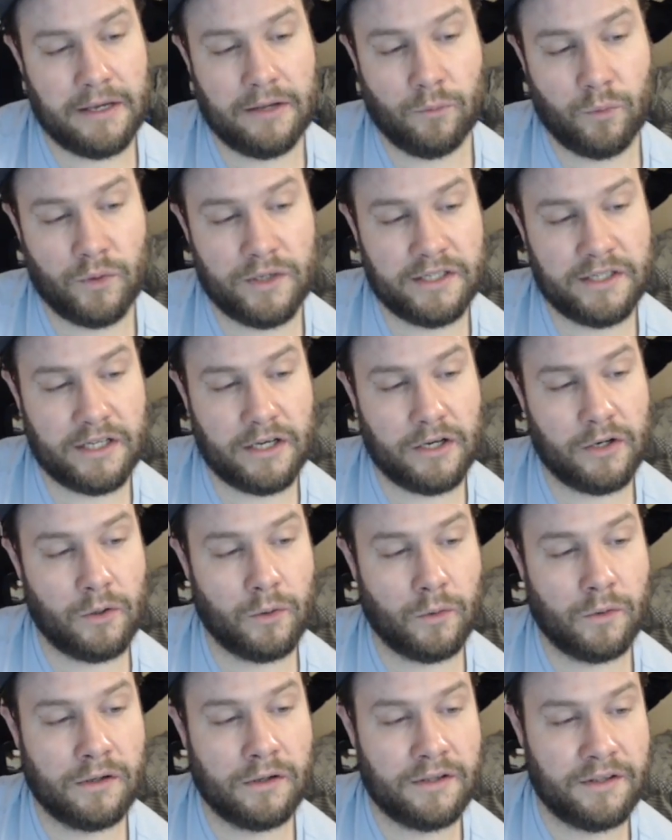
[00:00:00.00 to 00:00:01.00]
and we
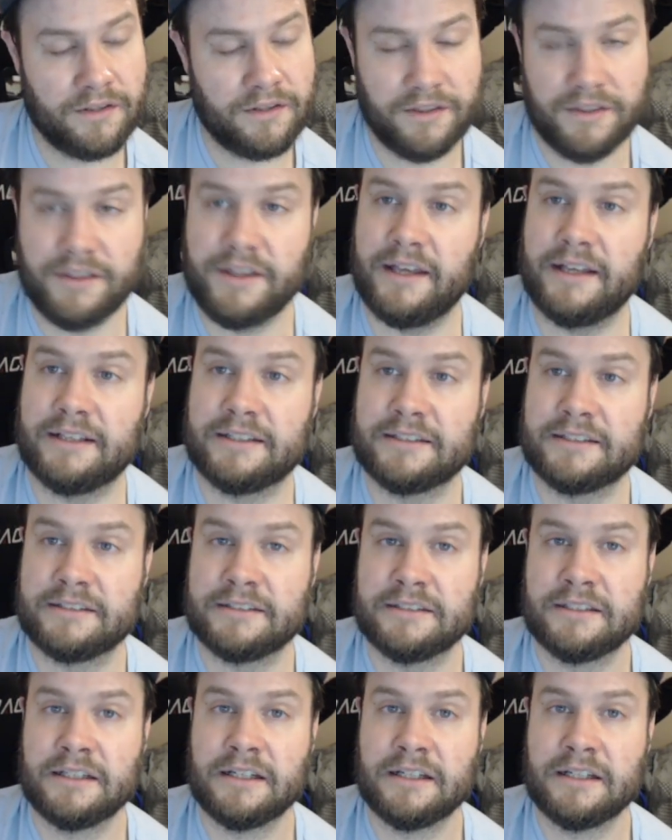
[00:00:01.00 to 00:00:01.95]
know this.